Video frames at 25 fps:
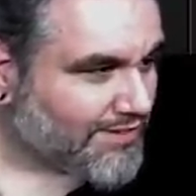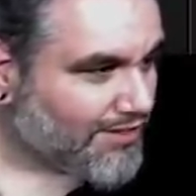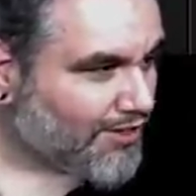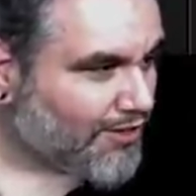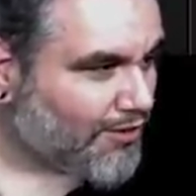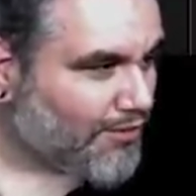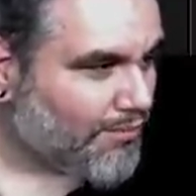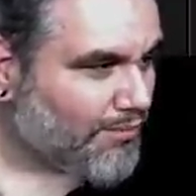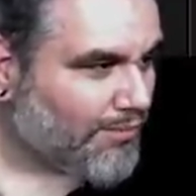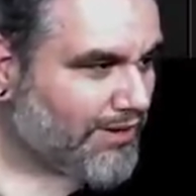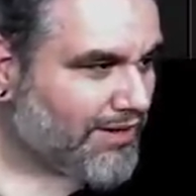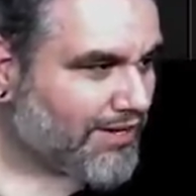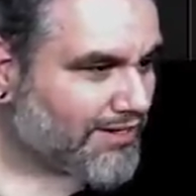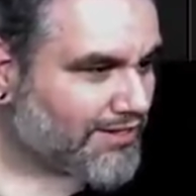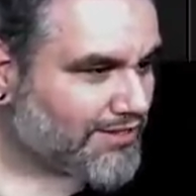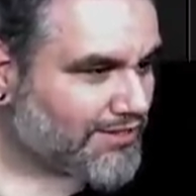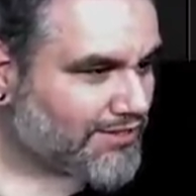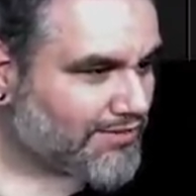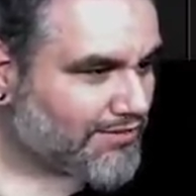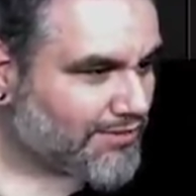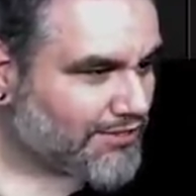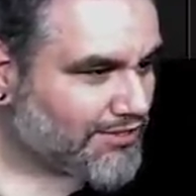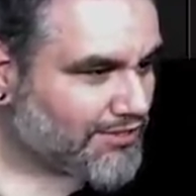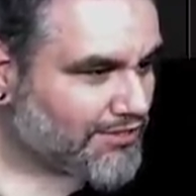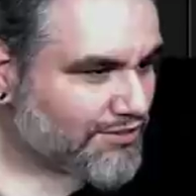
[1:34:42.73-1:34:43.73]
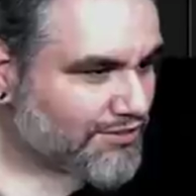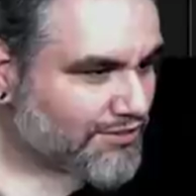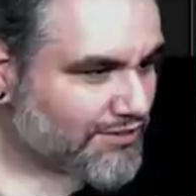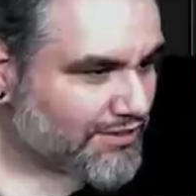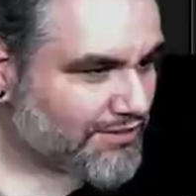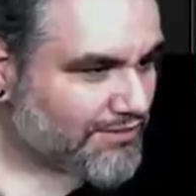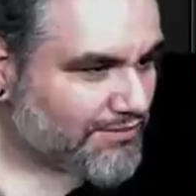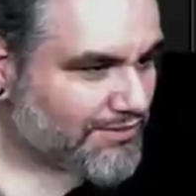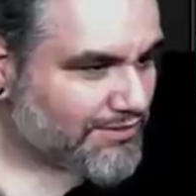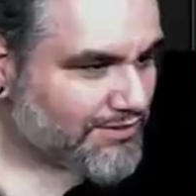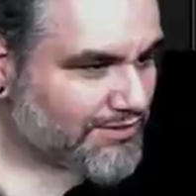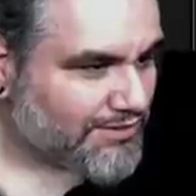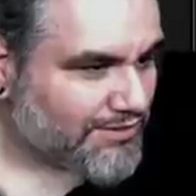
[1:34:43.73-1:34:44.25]
Oh, we got a torrential.
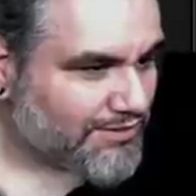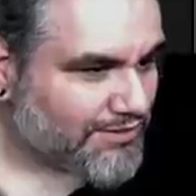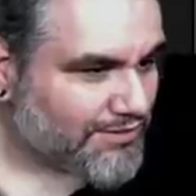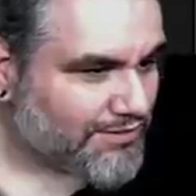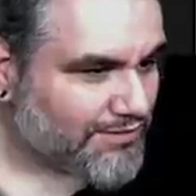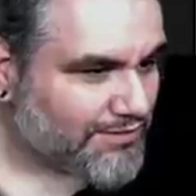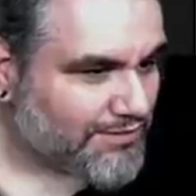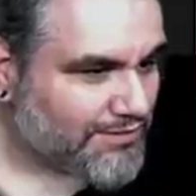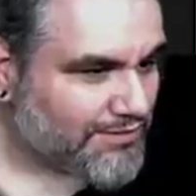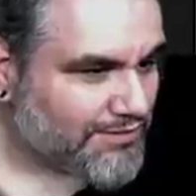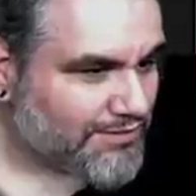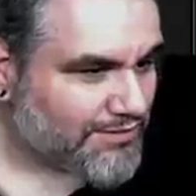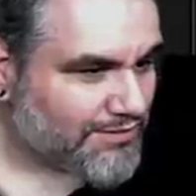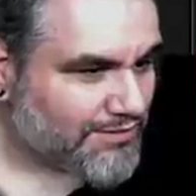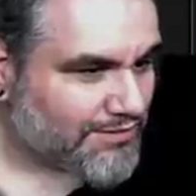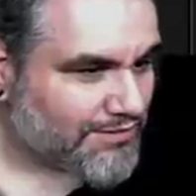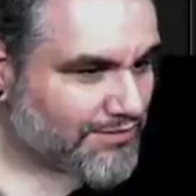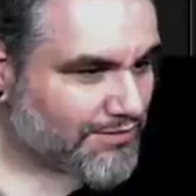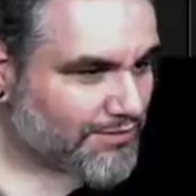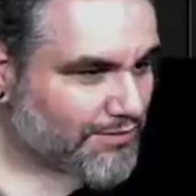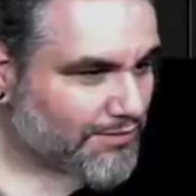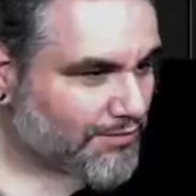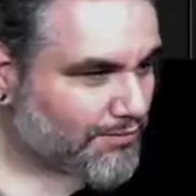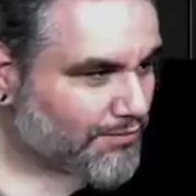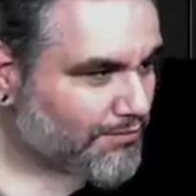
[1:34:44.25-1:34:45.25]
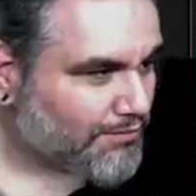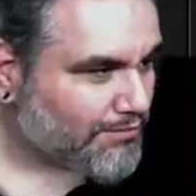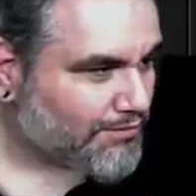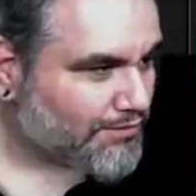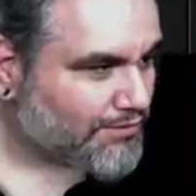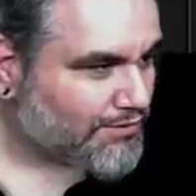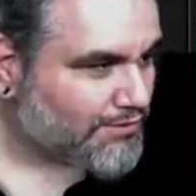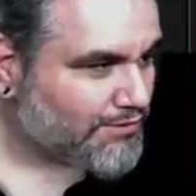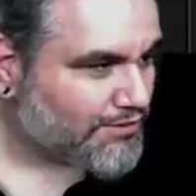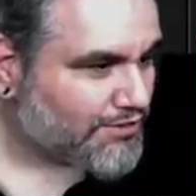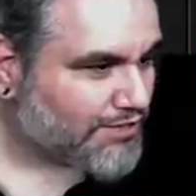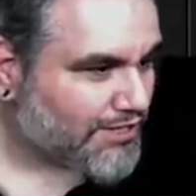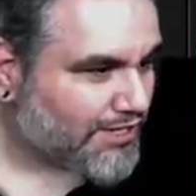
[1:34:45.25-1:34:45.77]
One, two, three, one, two, three. We're, we're
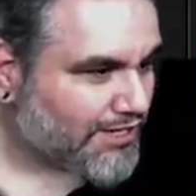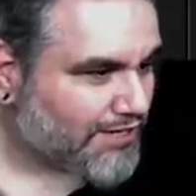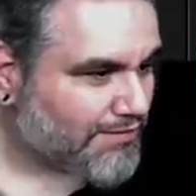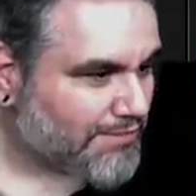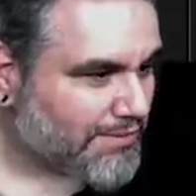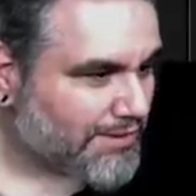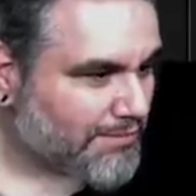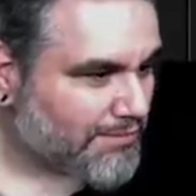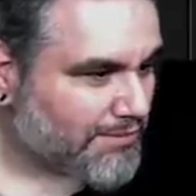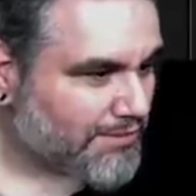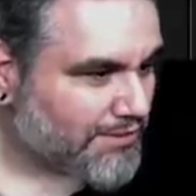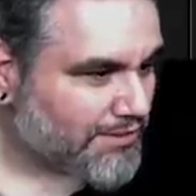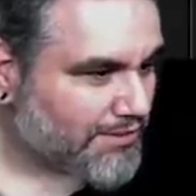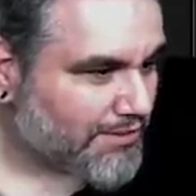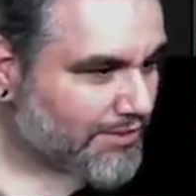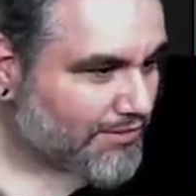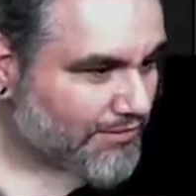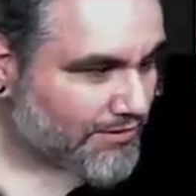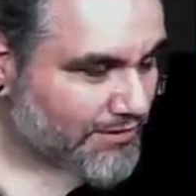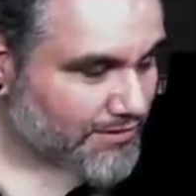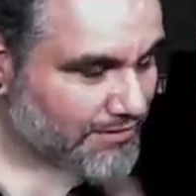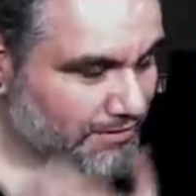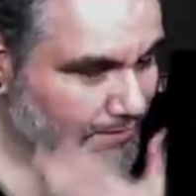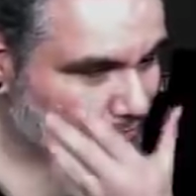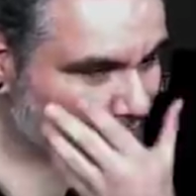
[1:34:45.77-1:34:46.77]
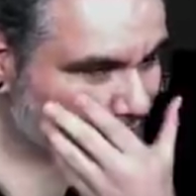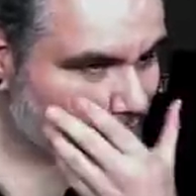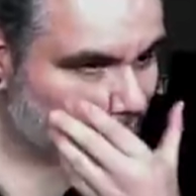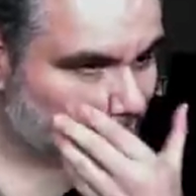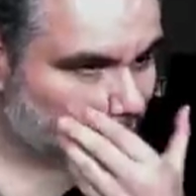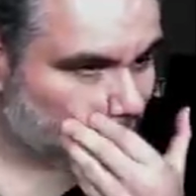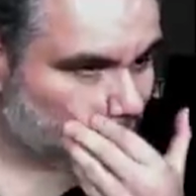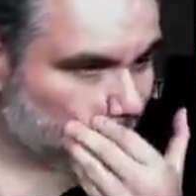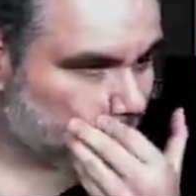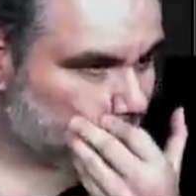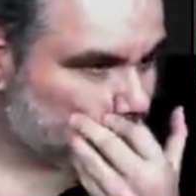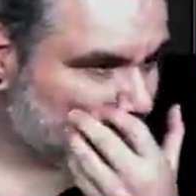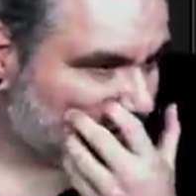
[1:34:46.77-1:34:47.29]
too shy of being able to do everything.
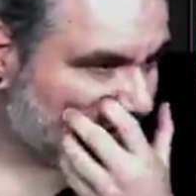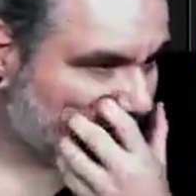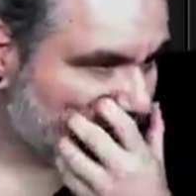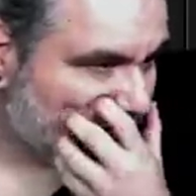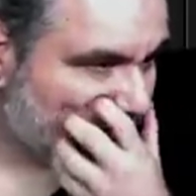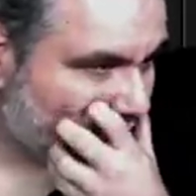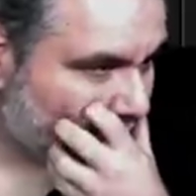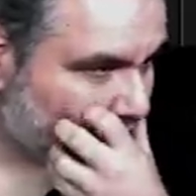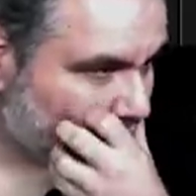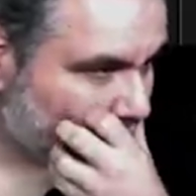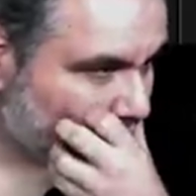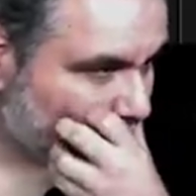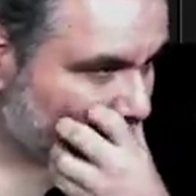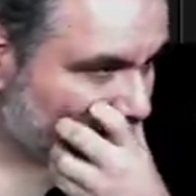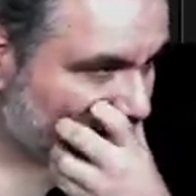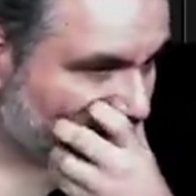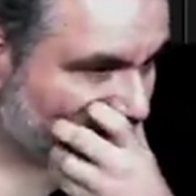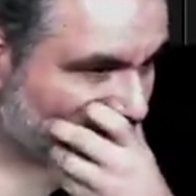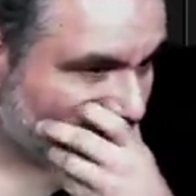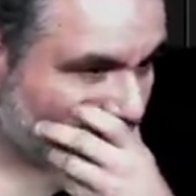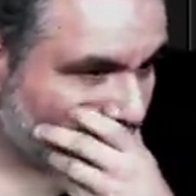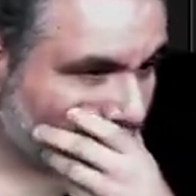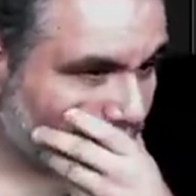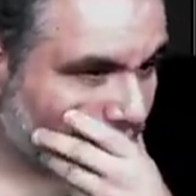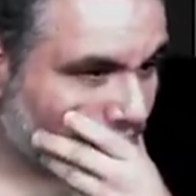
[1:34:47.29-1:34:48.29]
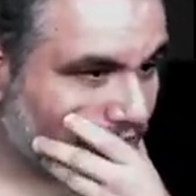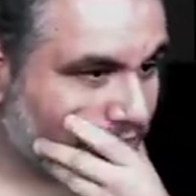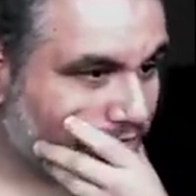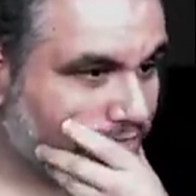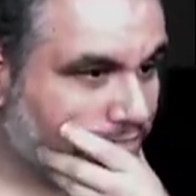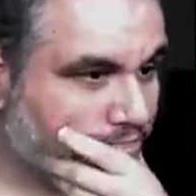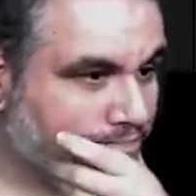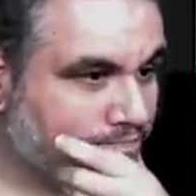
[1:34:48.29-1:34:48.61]
We're one shy of being able to do everything, so.